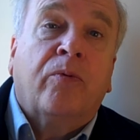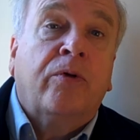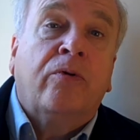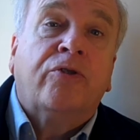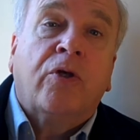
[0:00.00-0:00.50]

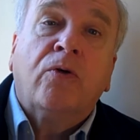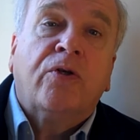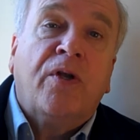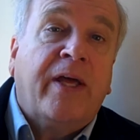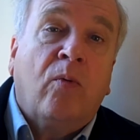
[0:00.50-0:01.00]
through
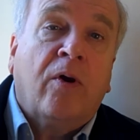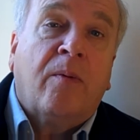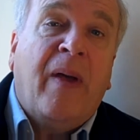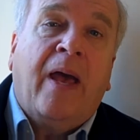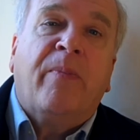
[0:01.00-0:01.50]
social
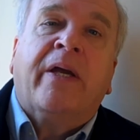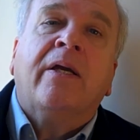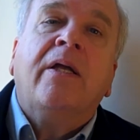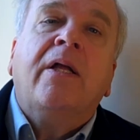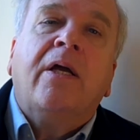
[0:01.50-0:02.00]
network mapping,